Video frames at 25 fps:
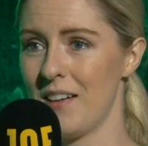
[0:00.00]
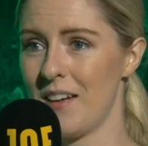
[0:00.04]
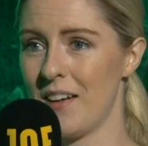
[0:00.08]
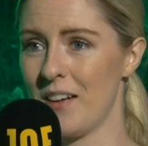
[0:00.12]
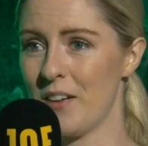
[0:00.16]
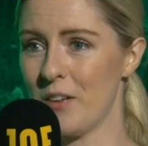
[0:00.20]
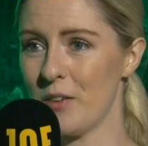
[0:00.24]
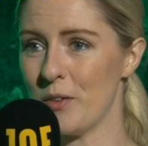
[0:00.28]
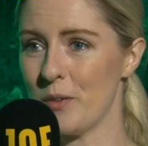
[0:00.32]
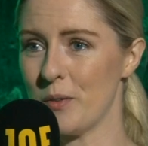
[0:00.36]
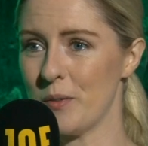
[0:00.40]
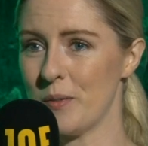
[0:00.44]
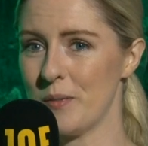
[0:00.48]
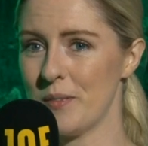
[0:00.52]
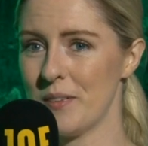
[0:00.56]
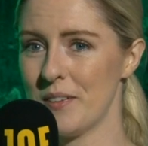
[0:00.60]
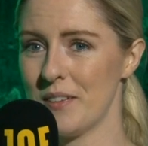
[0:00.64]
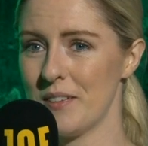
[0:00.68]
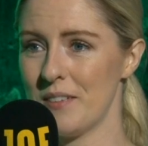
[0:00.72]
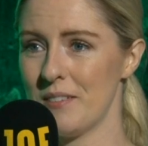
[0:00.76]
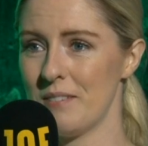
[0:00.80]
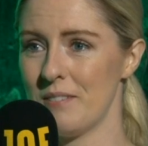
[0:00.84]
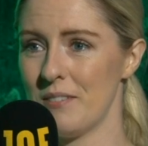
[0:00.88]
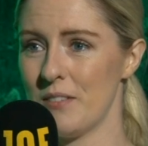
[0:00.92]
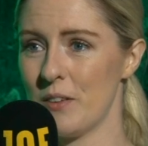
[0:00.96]
you know,
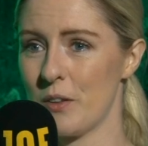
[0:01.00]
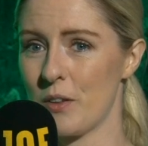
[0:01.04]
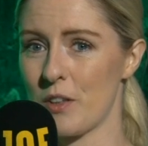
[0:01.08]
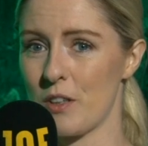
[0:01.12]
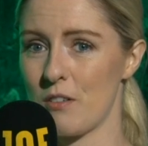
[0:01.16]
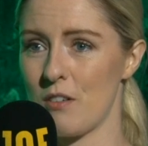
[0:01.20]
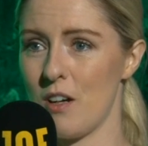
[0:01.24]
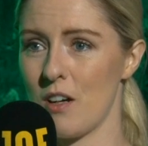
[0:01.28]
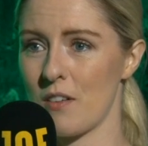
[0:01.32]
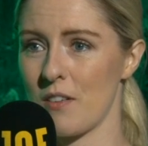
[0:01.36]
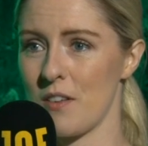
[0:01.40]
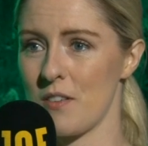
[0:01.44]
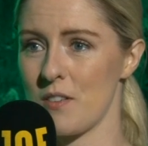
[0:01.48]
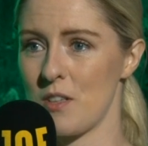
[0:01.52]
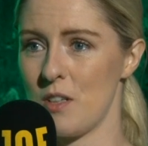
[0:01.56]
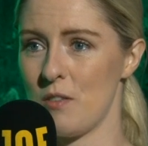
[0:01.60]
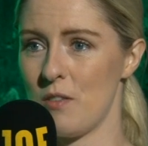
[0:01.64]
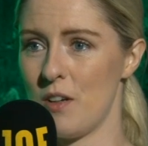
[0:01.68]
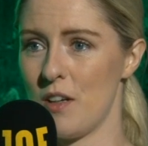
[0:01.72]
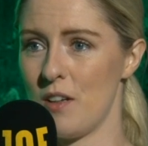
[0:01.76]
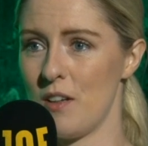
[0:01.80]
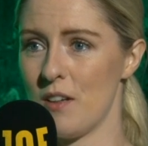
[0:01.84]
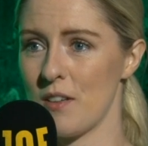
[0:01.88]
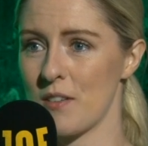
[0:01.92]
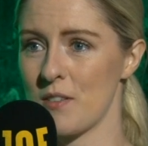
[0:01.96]
look at Oireachtas
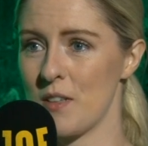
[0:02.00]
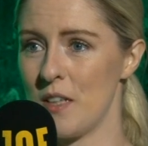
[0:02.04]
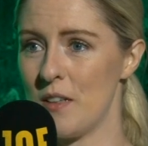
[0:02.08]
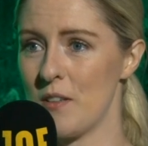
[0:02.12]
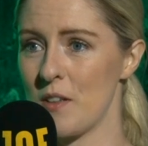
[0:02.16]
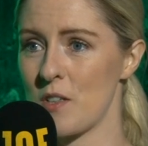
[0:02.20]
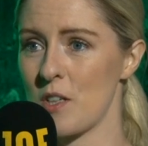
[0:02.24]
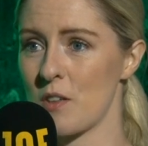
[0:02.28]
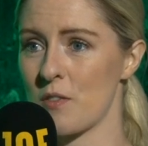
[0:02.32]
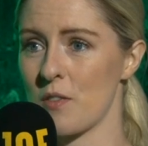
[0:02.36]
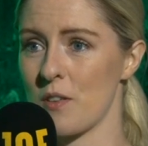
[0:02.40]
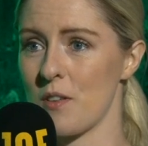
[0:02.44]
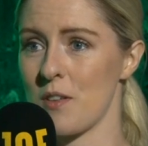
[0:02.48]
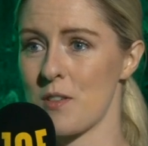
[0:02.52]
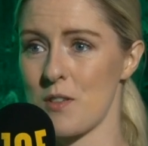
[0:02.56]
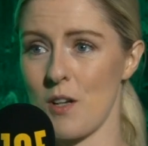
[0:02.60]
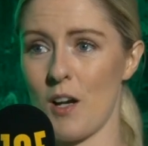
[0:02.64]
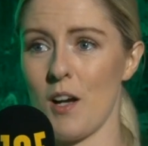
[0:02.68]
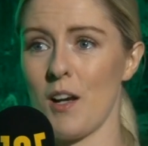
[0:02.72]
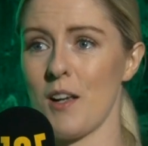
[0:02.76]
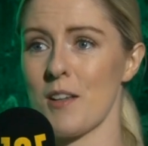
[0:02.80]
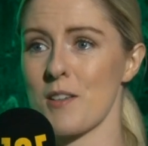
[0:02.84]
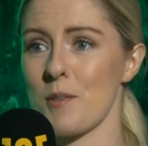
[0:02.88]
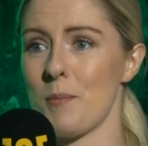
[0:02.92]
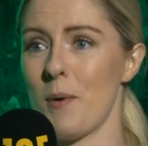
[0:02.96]
TV and you'll see the different
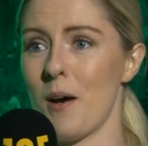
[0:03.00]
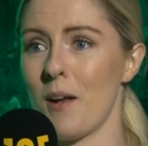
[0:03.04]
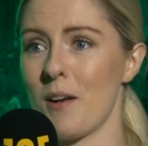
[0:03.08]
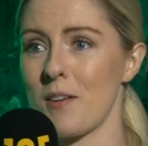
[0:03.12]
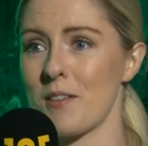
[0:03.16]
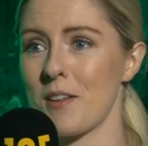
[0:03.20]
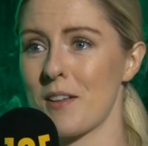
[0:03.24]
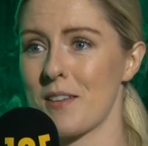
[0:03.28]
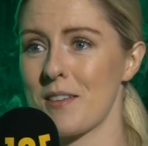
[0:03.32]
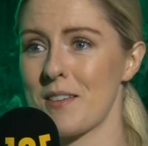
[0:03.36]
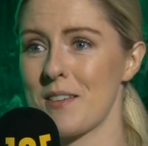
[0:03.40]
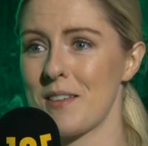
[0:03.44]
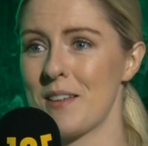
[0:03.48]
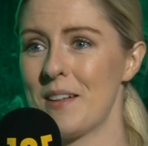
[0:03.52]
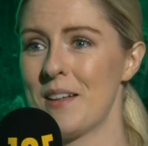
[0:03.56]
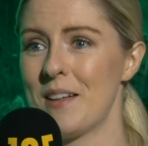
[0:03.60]
styles of politics.